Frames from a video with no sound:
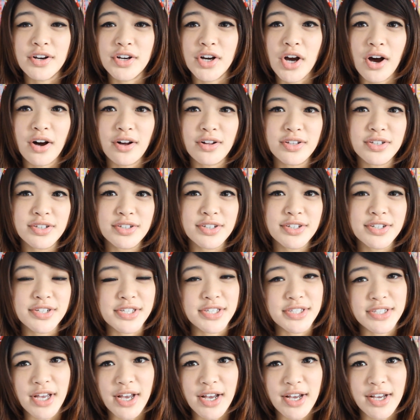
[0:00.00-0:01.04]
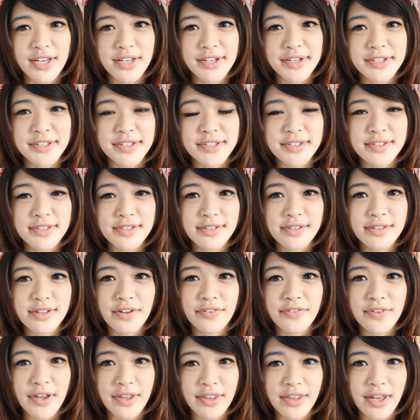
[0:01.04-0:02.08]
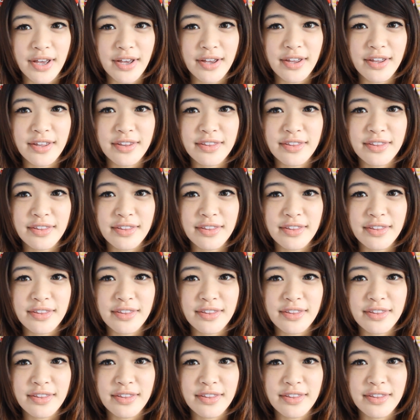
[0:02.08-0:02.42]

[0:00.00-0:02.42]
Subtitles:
color, size, stuff like that,